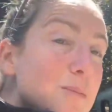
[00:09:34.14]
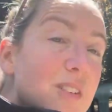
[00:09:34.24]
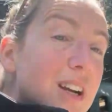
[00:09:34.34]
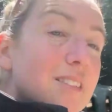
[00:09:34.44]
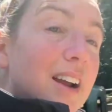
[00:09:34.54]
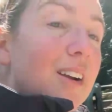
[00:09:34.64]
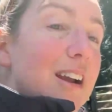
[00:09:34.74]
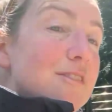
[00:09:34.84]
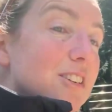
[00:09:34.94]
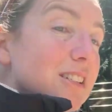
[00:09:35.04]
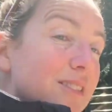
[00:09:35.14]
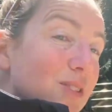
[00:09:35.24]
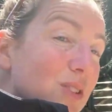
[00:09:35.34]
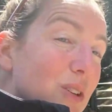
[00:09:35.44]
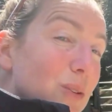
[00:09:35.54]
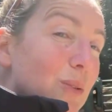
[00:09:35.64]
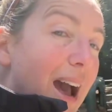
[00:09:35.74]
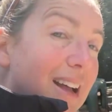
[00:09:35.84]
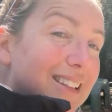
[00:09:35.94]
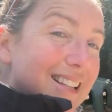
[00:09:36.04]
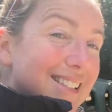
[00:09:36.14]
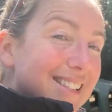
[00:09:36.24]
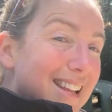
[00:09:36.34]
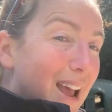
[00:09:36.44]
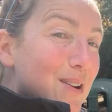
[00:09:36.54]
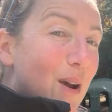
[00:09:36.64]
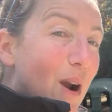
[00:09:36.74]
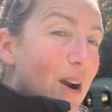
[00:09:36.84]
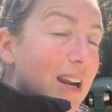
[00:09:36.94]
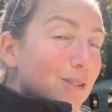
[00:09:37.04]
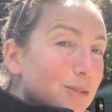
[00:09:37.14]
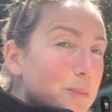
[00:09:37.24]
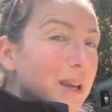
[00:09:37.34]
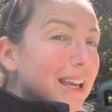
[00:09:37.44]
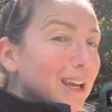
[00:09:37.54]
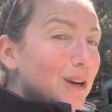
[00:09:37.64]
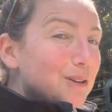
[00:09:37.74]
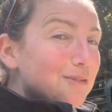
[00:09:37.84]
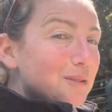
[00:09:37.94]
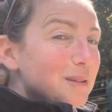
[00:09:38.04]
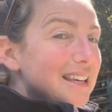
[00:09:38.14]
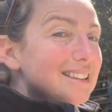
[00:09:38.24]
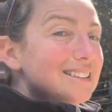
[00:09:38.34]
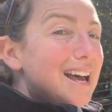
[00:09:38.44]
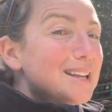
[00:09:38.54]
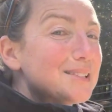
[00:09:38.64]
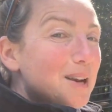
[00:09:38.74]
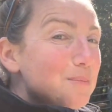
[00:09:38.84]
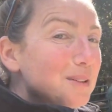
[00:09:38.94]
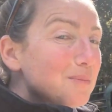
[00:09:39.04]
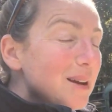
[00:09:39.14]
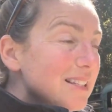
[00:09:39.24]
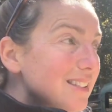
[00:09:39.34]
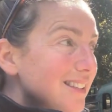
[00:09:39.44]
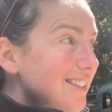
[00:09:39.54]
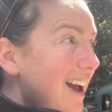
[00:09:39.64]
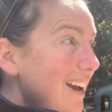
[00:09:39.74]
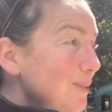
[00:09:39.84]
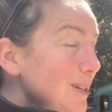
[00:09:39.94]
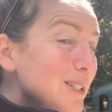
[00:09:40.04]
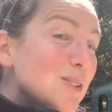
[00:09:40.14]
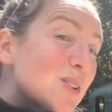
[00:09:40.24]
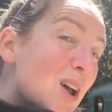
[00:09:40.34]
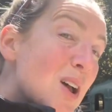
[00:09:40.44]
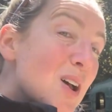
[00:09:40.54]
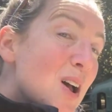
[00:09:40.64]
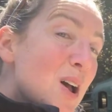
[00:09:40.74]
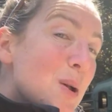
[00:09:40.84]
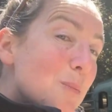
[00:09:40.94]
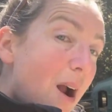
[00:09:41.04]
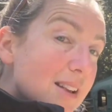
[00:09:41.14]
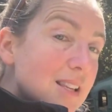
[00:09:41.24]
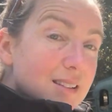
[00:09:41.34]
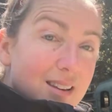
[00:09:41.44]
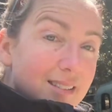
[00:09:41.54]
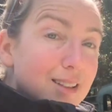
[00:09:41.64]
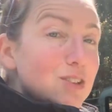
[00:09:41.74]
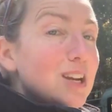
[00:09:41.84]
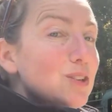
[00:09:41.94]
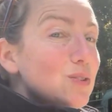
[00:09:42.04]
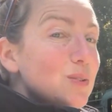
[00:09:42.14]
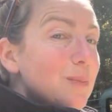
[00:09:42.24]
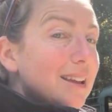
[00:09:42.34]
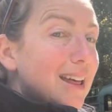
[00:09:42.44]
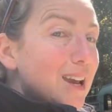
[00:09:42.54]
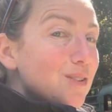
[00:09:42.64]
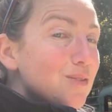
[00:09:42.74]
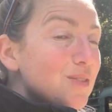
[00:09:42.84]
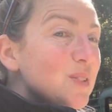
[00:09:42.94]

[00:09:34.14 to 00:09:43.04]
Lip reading: very, very grateful to Atlas and Ari for being here for me the last couple of months as I was processing the changes in my life.